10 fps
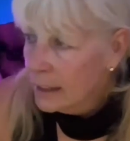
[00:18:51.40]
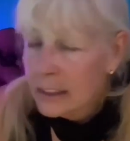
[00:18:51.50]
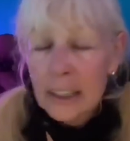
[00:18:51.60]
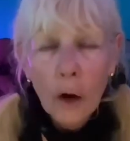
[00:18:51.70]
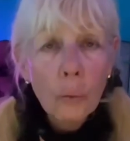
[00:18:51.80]

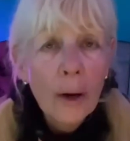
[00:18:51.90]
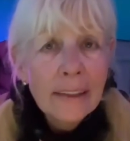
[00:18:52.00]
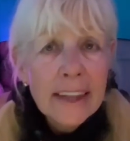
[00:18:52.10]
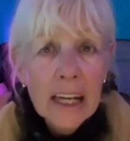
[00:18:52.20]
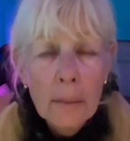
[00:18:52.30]
Now,
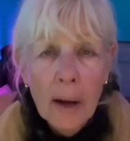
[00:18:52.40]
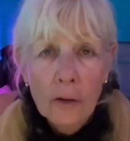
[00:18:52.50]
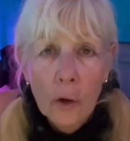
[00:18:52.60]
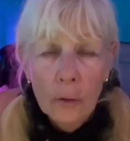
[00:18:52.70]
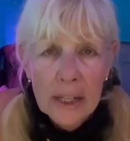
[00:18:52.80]
one thing
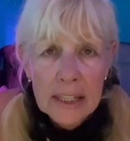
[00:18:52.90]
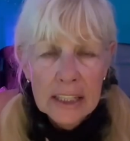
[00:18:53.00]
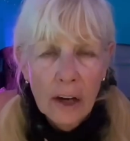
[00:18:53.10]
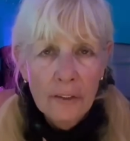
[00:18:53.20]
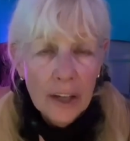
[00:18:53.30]
about gold and
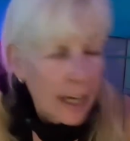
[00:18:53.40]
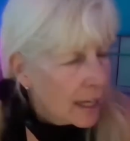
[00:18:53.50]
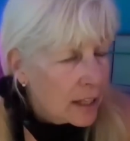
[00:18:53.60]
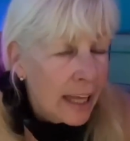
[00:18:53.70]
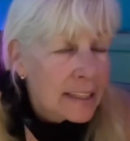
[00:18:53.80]
silver
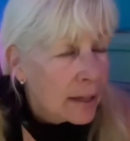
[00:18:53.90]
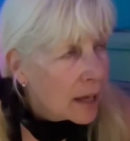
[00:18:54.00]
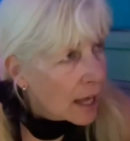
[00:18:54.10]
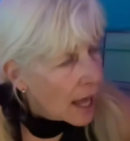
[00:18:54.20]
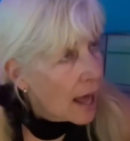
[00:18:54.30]
is
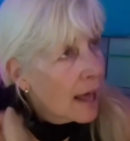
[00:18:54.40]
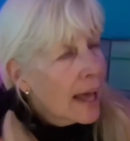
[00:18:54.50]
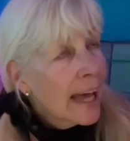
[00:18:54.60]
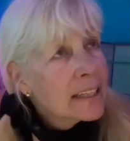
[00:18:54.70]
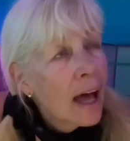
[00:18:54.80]

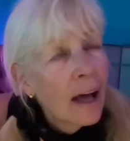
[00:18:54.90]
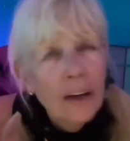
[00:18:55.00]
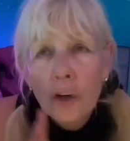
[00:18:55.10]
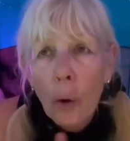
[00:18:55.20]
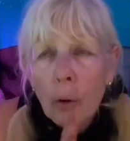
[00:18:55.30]

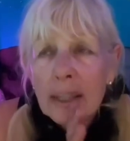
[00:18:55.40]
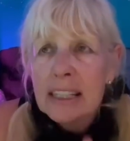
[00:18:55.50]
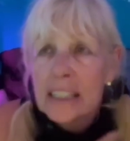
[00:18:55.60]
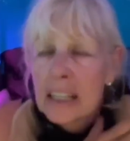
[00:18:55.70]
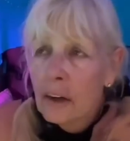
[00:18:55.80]
gold
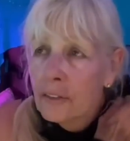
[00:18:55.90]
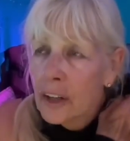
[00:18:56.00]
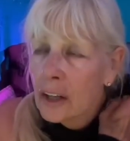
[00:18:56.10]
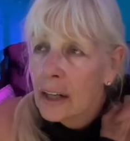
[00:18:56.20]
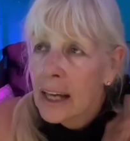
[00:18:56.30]
and
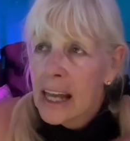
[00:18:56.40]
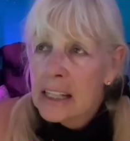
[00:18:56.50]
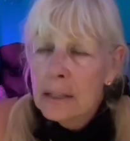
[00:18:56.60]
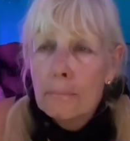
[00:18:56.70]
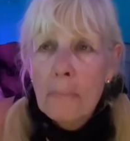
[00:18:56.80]
silver
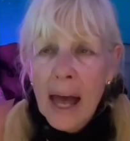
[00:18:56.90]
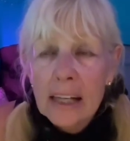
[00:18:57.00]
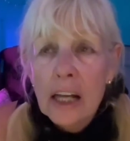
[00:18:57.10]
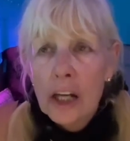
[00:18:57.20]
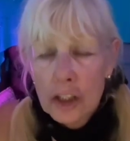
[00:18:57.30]
is
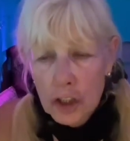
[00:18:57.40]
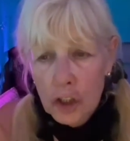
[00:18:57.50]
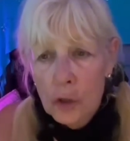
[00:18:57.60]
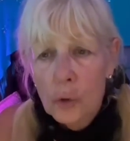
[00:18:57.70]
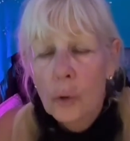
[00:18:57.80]
meant
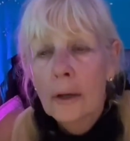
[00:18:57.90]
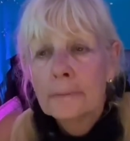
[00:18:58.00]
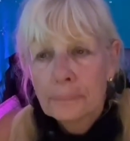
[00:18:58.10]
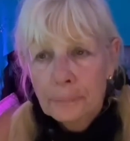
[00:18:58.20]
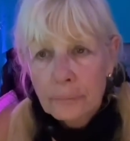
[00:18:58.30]
to
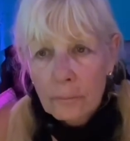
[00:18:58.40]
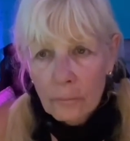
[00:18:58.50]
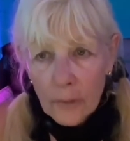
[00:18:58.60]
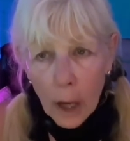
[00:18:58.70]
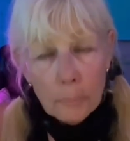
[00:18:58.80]

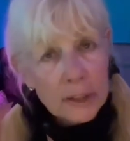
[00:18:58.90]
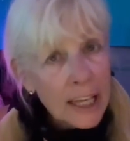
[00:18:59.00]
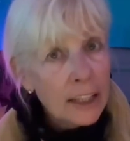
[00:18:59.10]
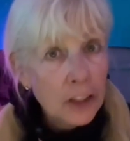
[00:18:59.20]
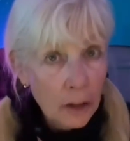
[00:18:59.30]

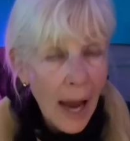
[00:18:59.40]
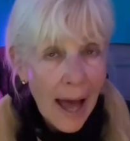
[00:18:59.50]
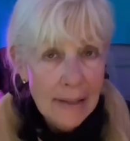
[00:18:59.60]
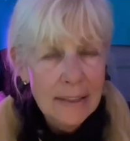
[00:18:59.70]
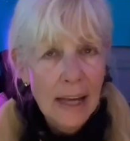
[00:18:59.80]
protect your
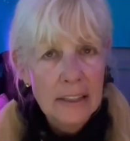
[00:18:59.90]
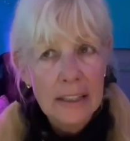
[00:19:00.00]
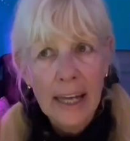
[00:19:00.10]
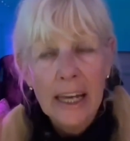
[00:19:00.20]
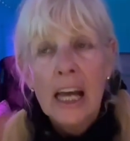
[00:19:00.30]
assets.
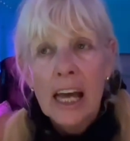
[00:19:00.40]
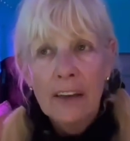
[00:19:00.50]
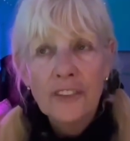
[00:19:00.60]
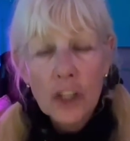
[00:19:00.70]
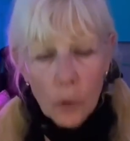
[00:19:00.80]
Like
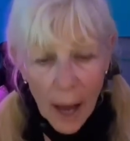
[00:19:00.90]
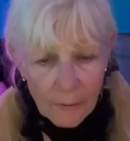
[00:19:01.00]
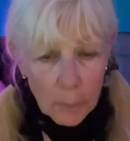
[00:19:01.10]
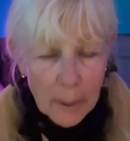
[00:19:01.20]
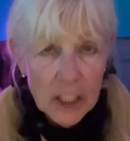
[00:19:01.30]
if you have
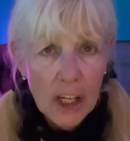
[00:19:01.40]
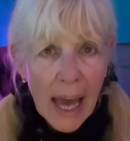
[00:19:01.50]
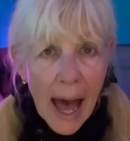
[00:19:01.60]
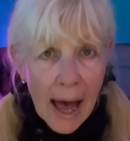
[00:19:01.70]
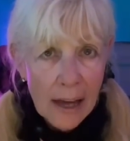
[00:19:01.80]
a bunch of
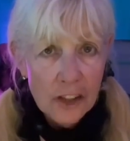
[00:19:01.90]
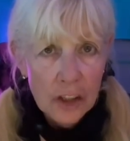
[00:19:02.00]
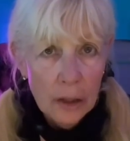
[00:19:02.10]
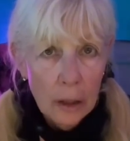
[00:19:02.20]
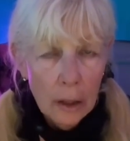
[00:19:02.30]
cash,